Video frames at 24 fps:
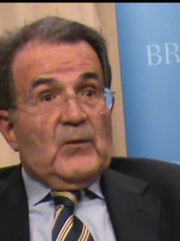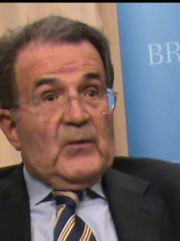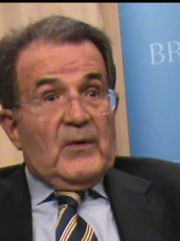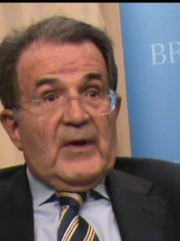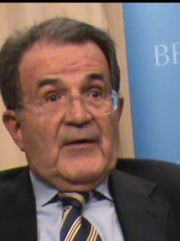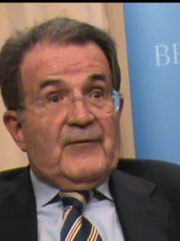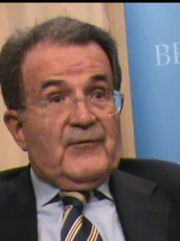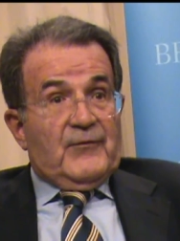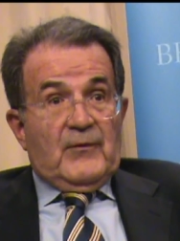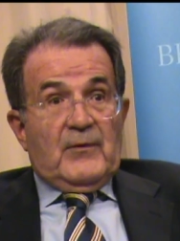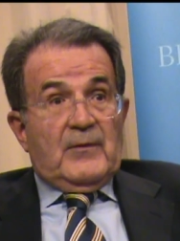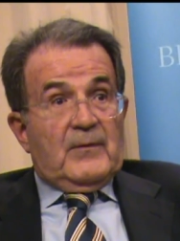we
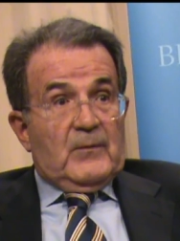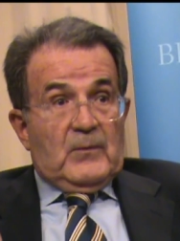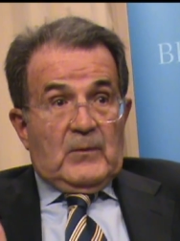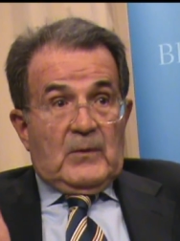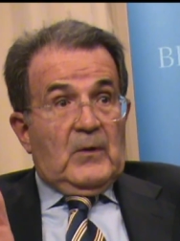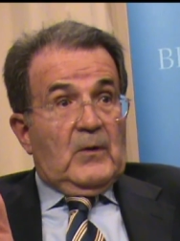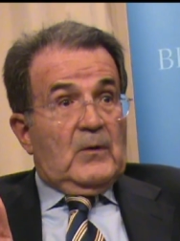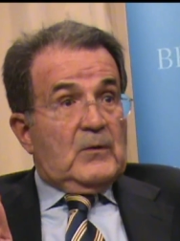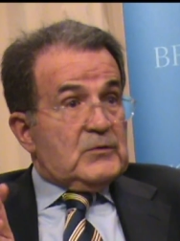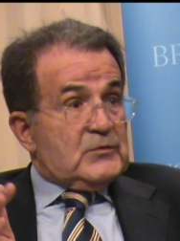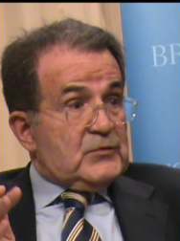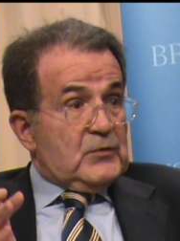
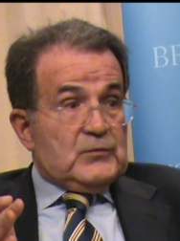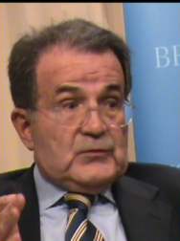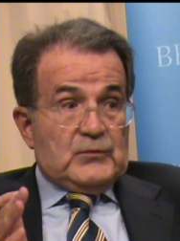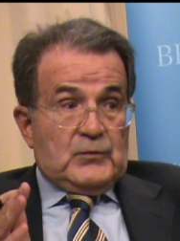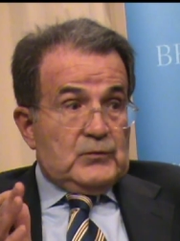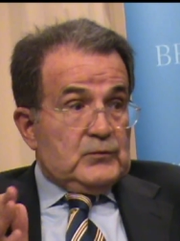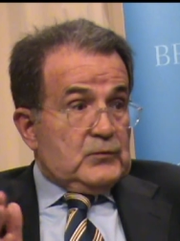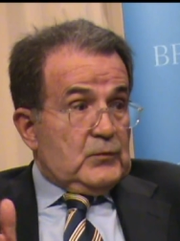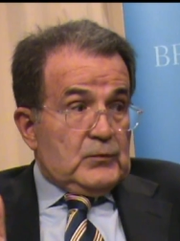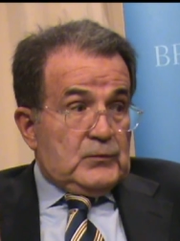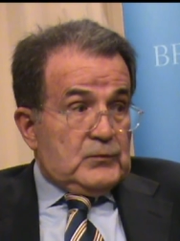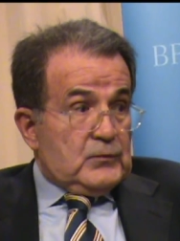have also
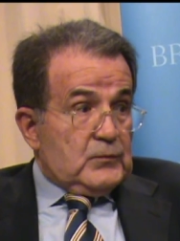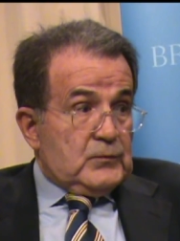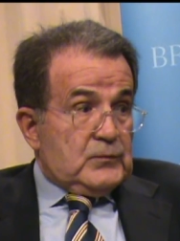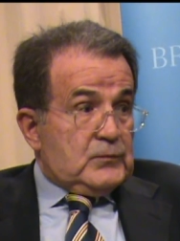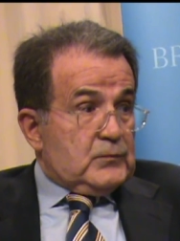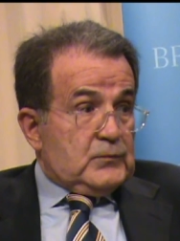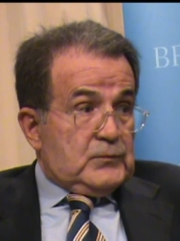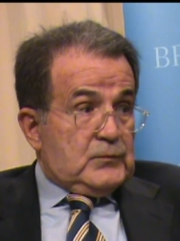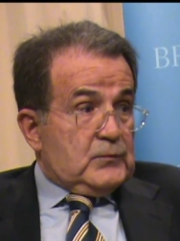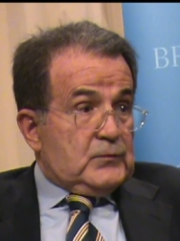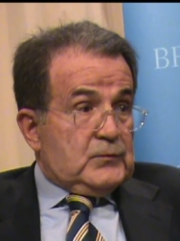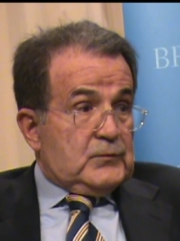to
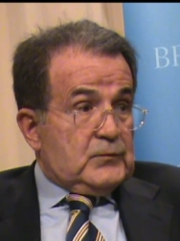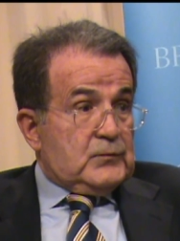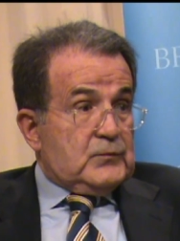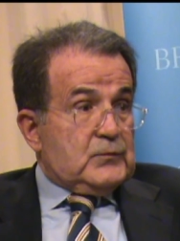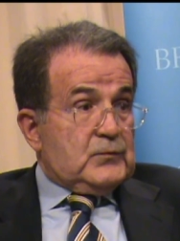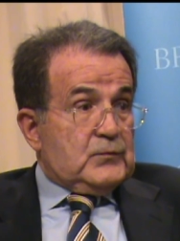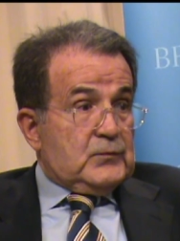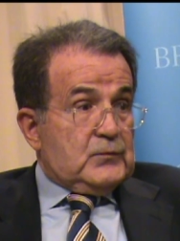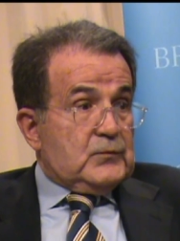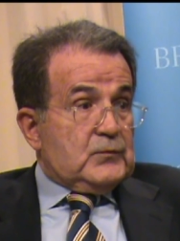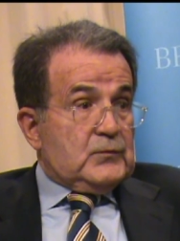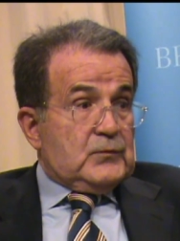
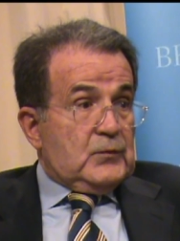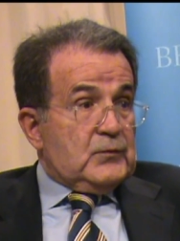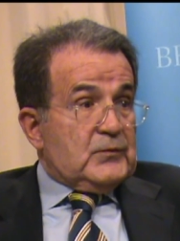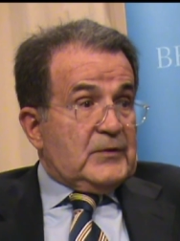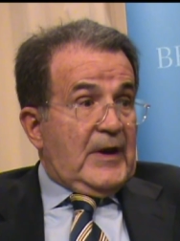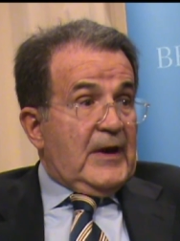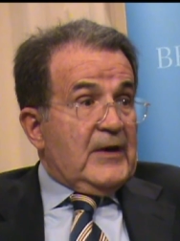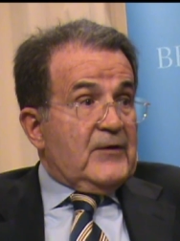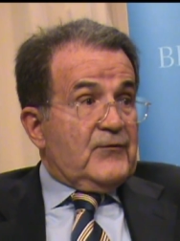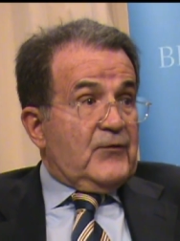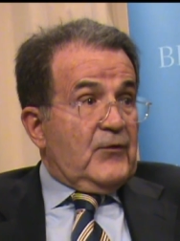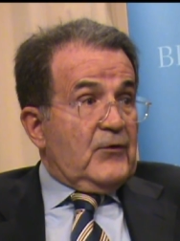
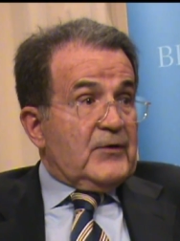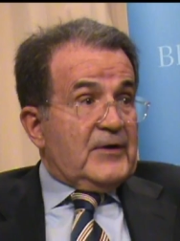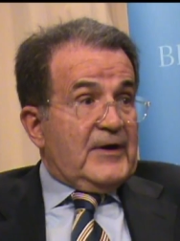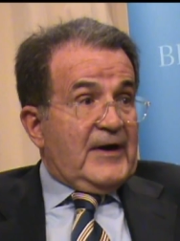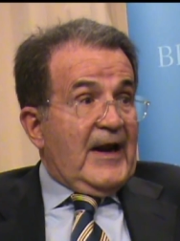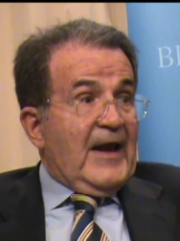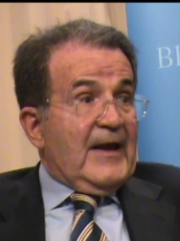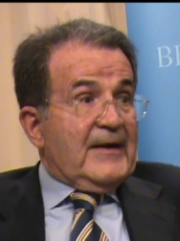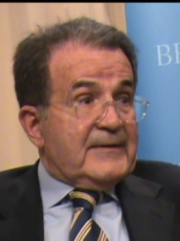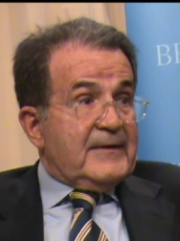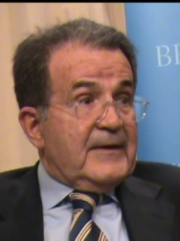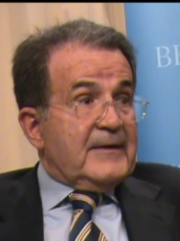take for
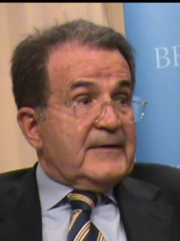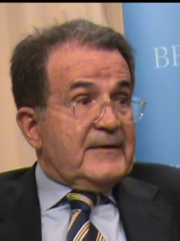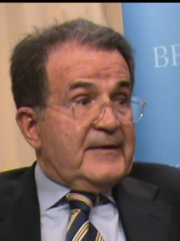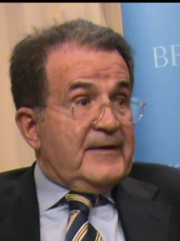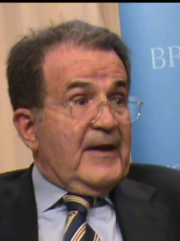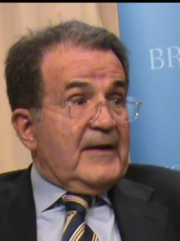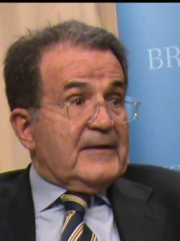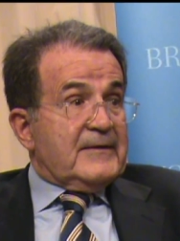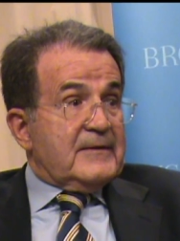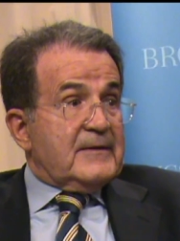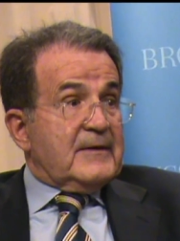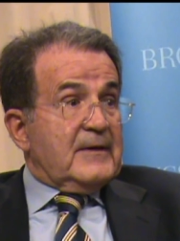granted
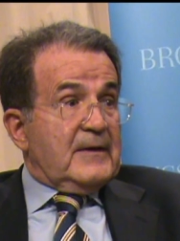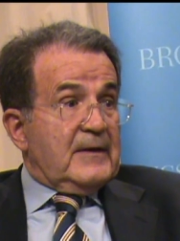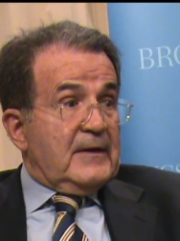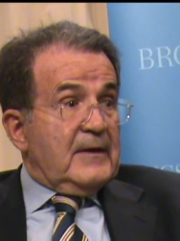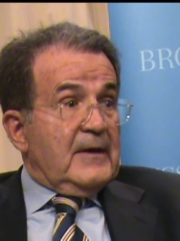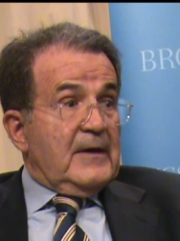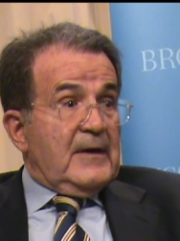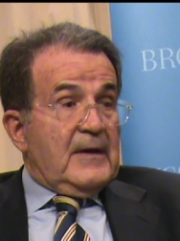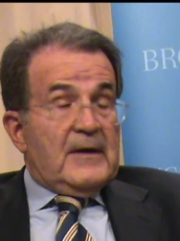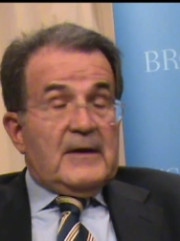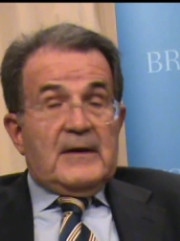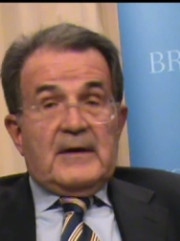that
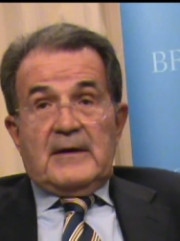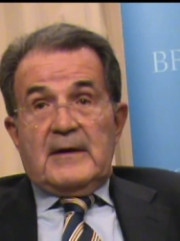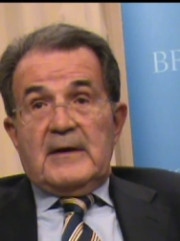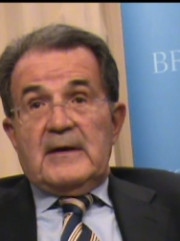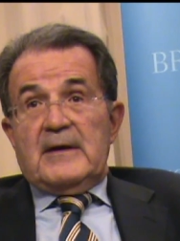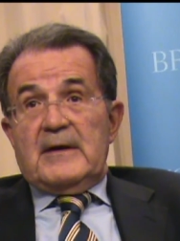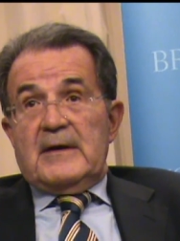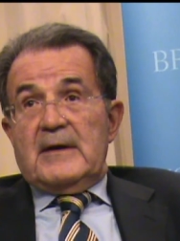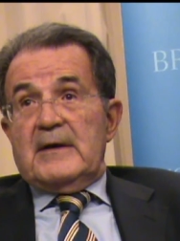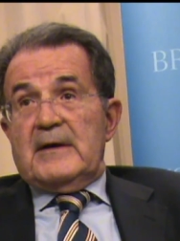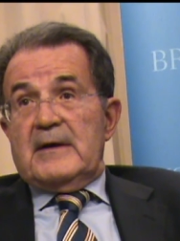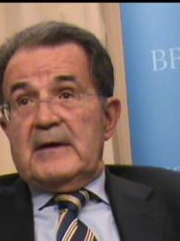
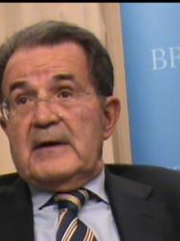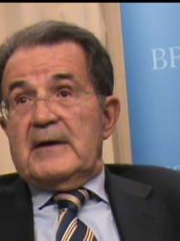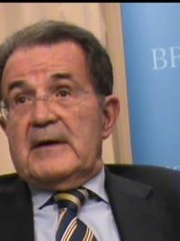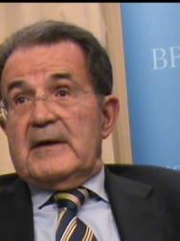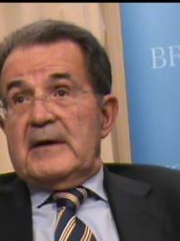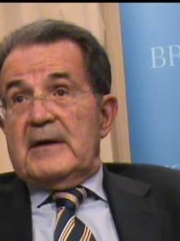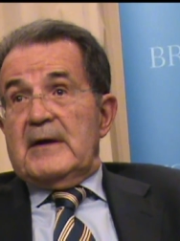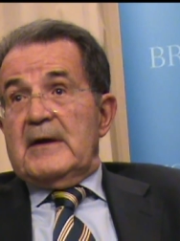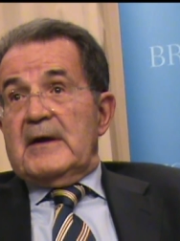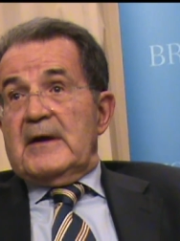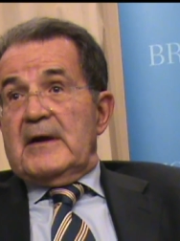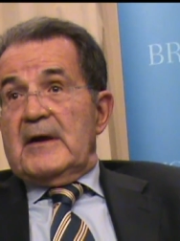
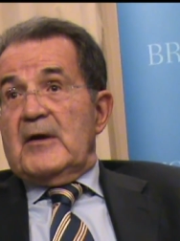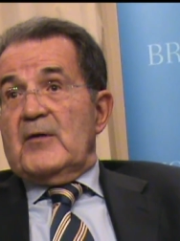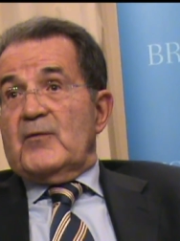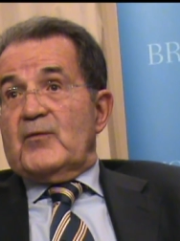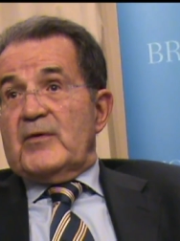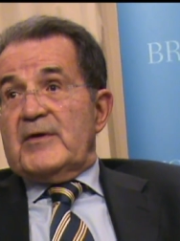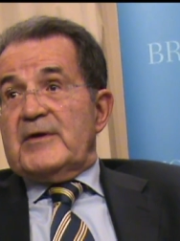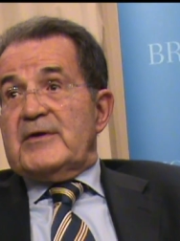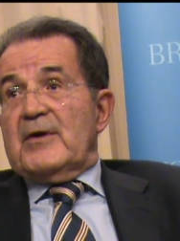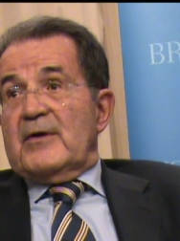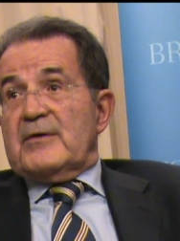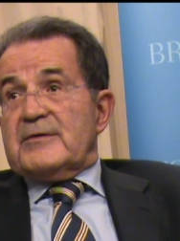
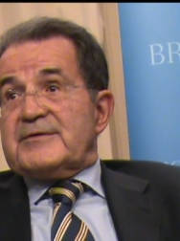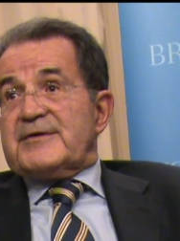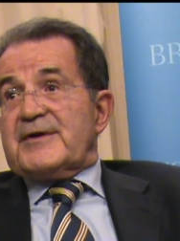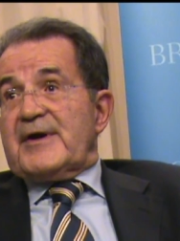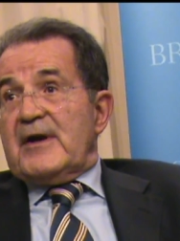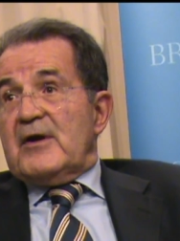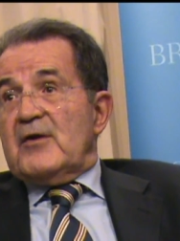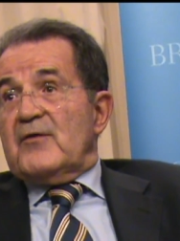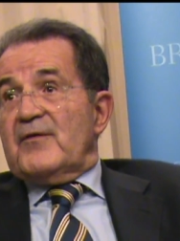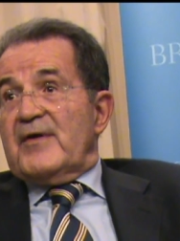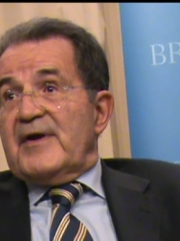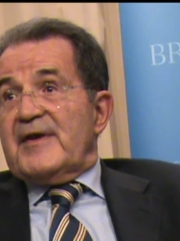if we don't
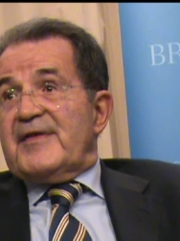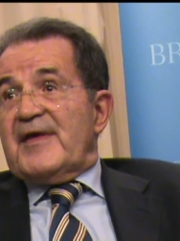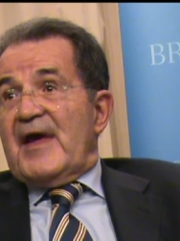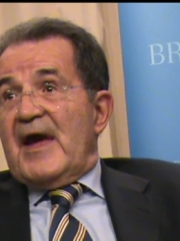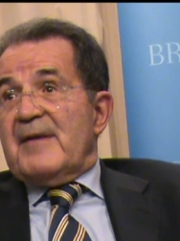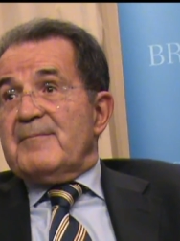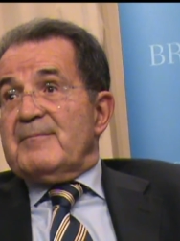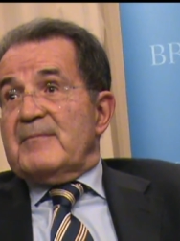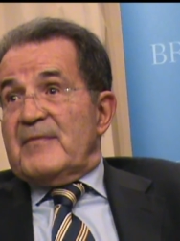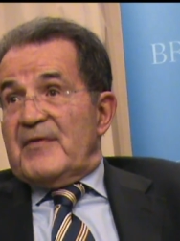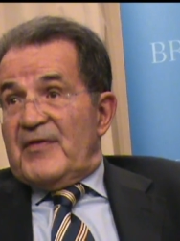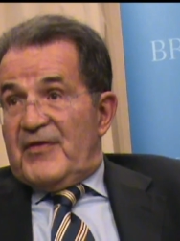renovate
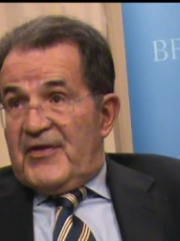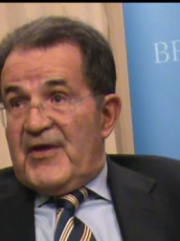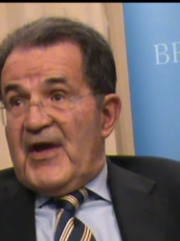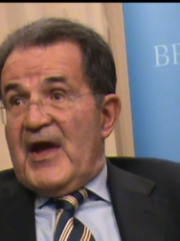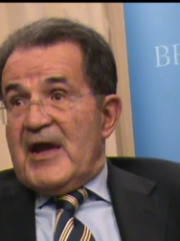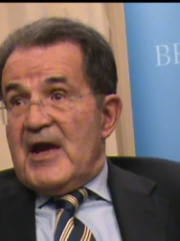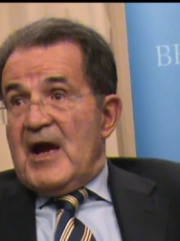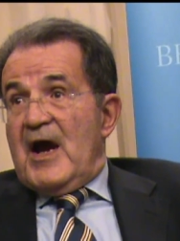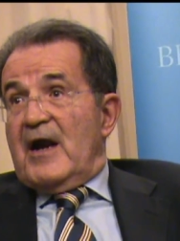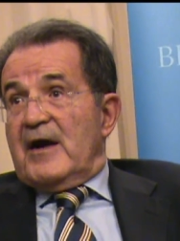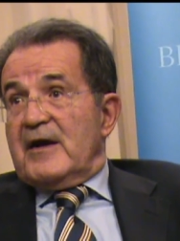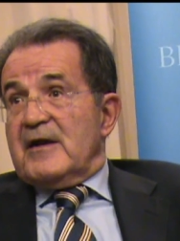them,
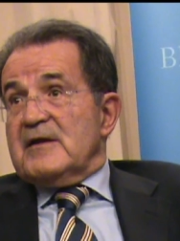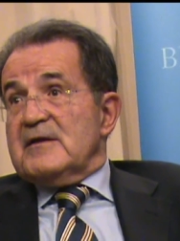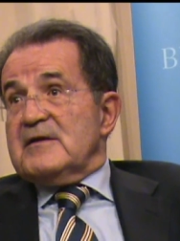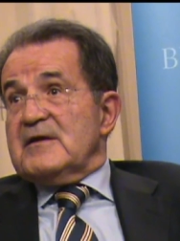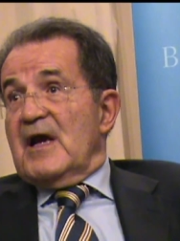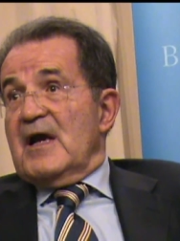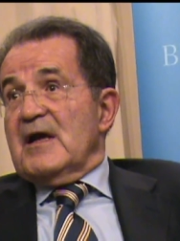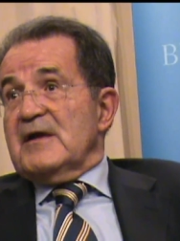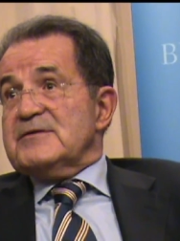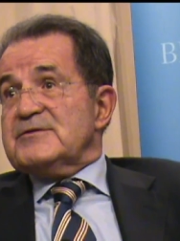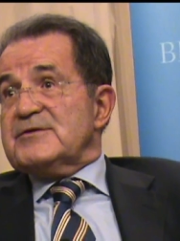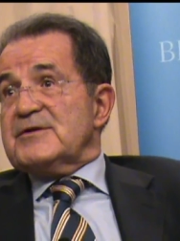they are in
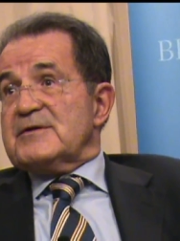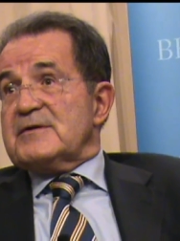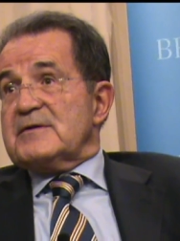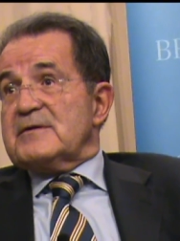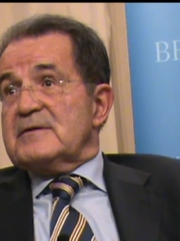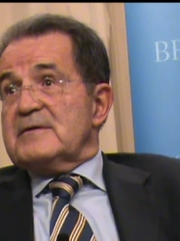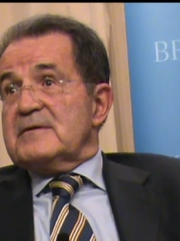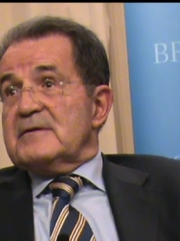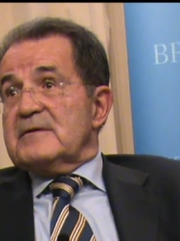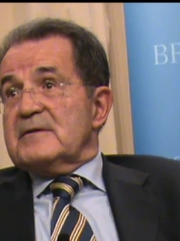danger.